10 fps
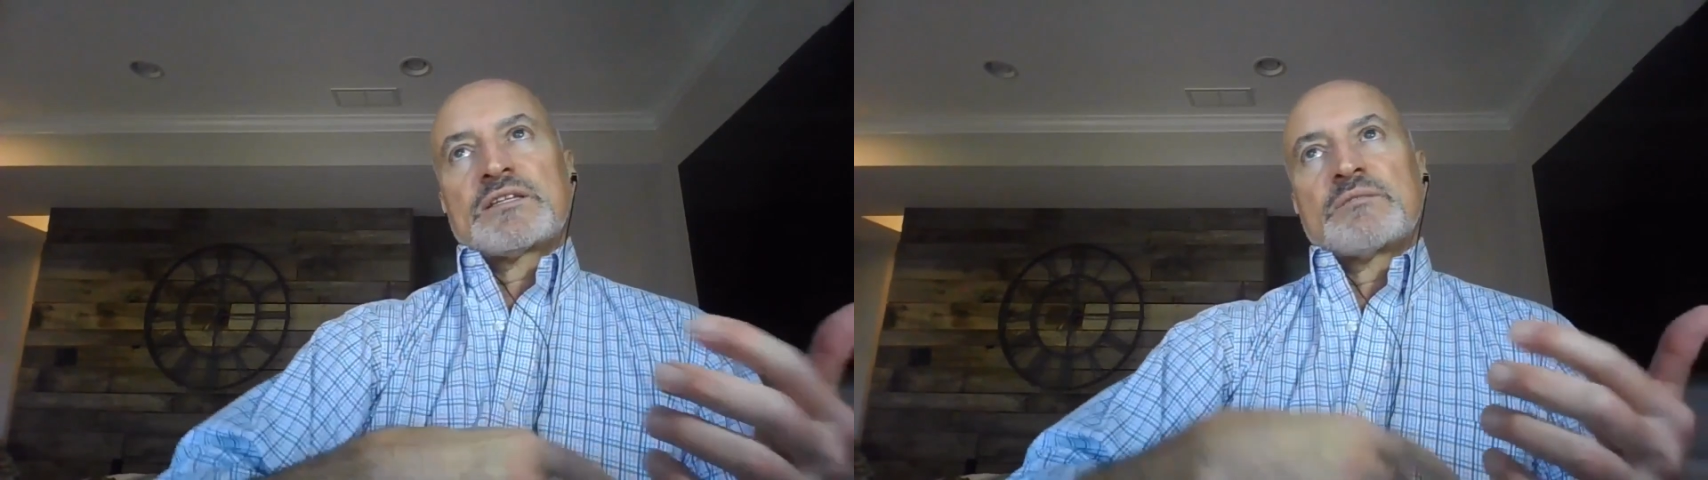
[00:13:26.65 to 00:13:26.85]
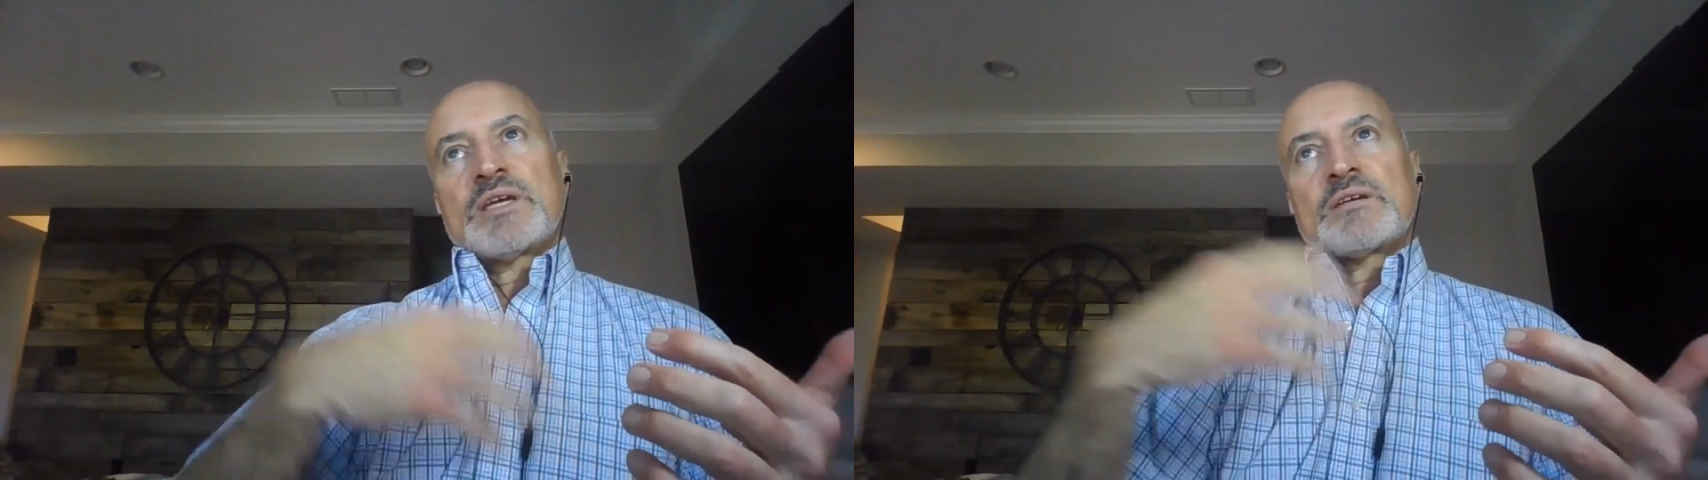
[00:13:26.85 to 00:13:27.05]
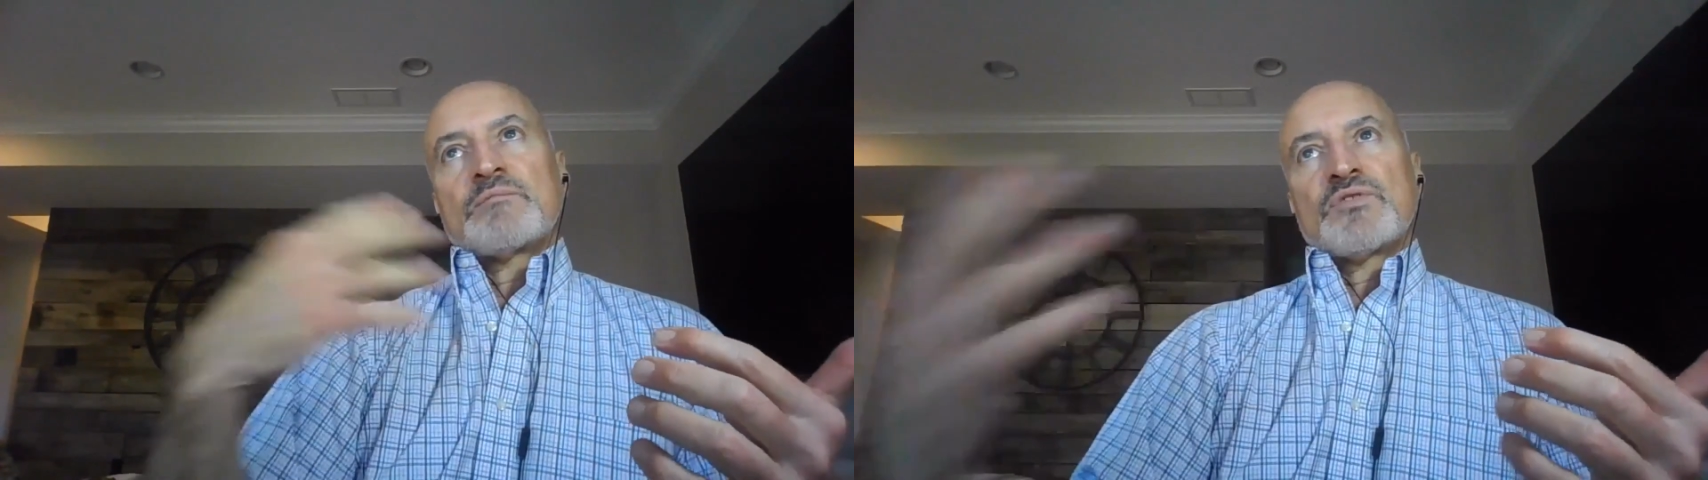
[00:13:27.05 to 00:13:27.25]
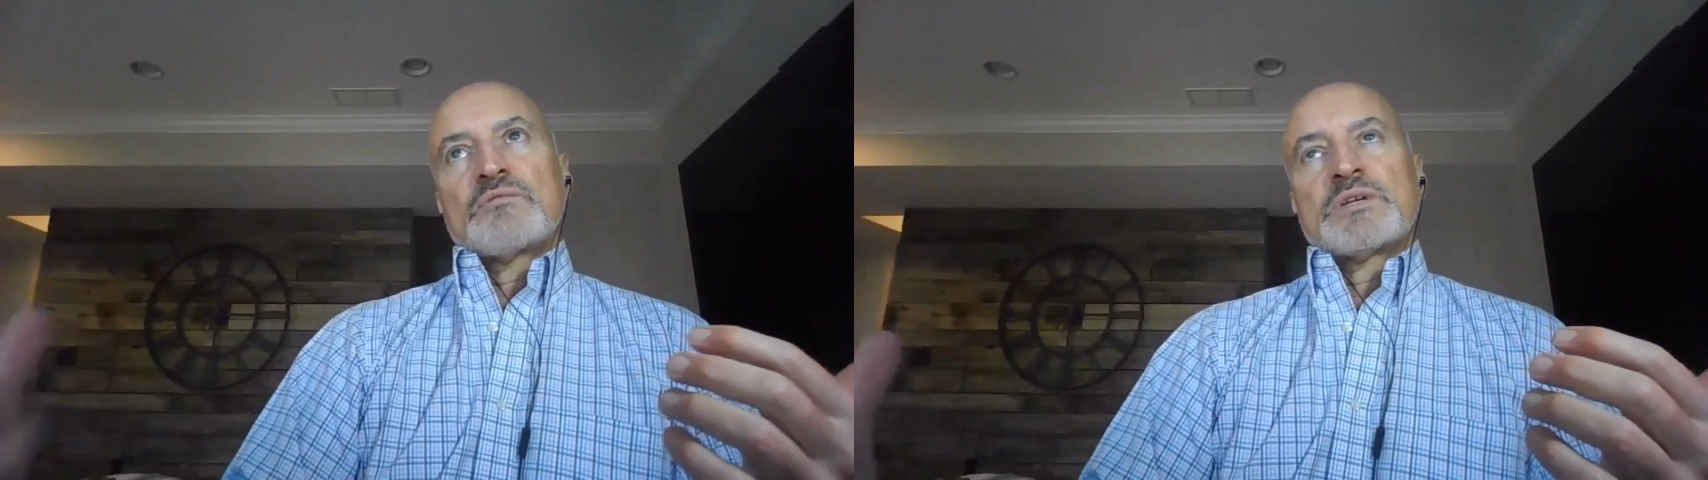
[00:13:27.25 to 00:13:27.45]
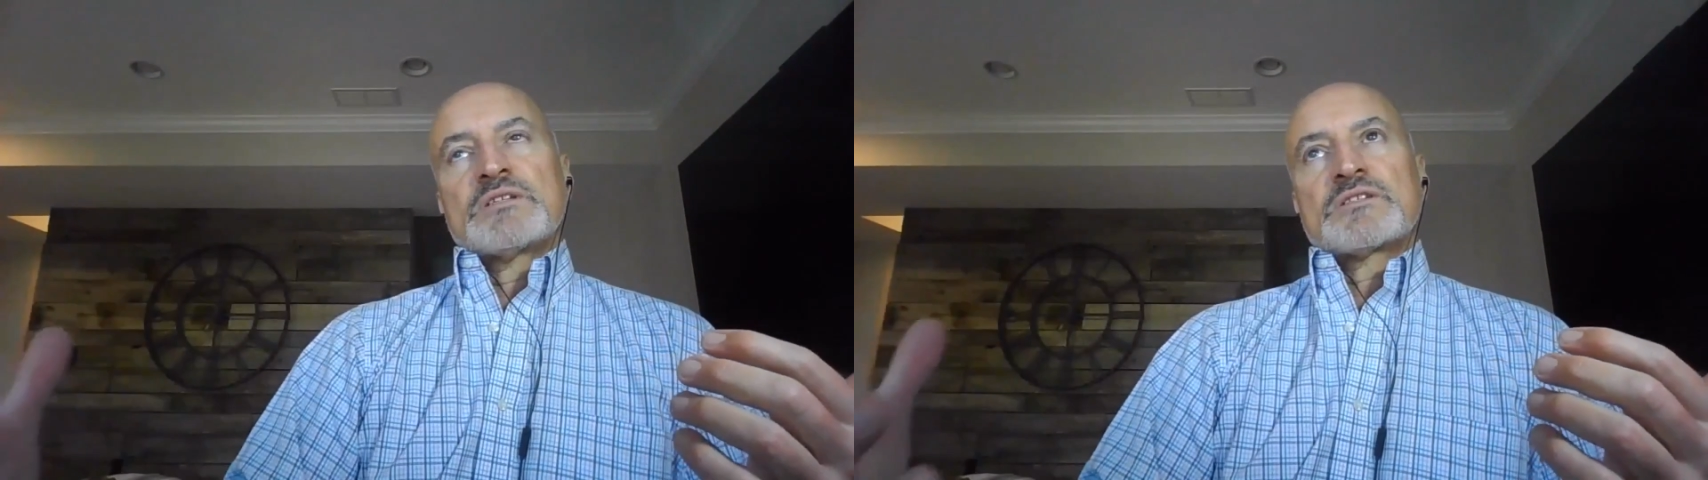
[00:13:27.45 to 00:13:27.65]
to make
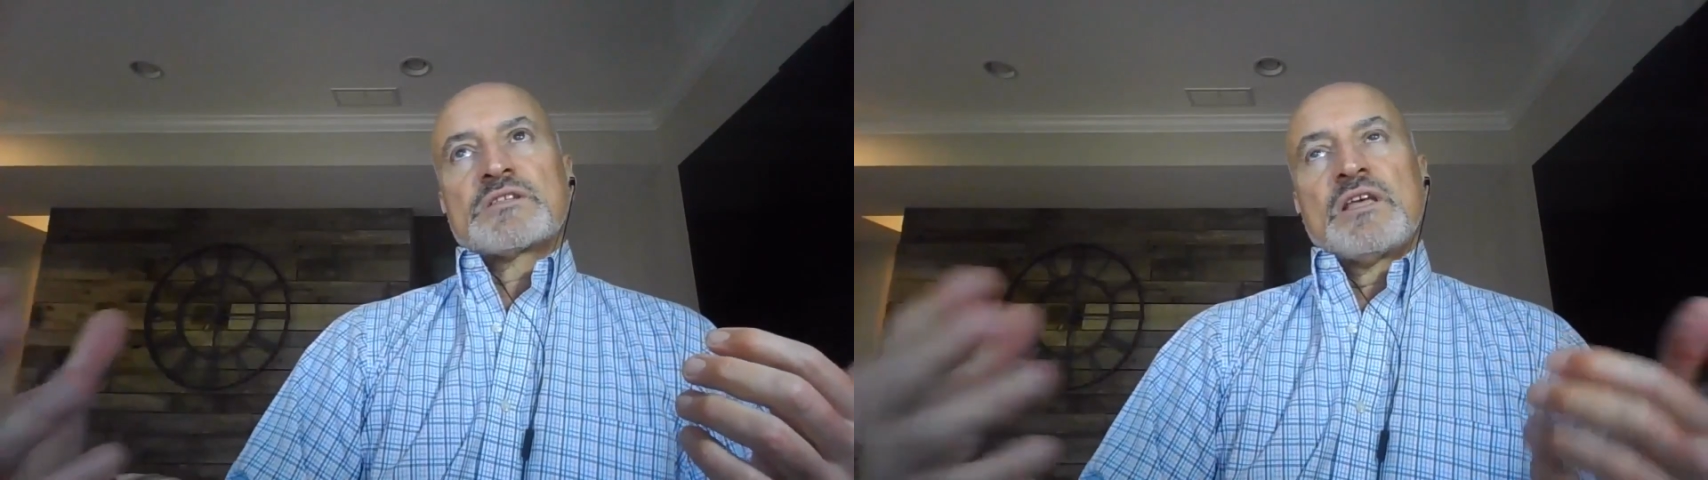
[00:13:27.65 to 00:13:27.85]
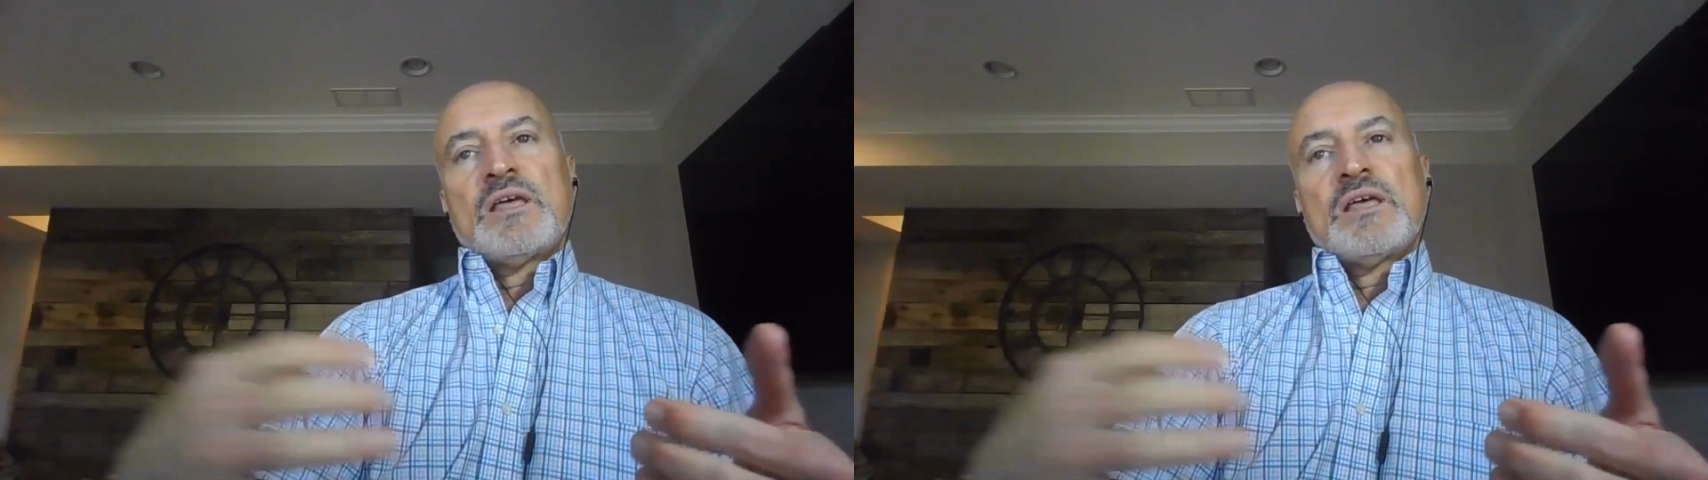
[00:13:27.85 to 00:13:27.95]
improvements,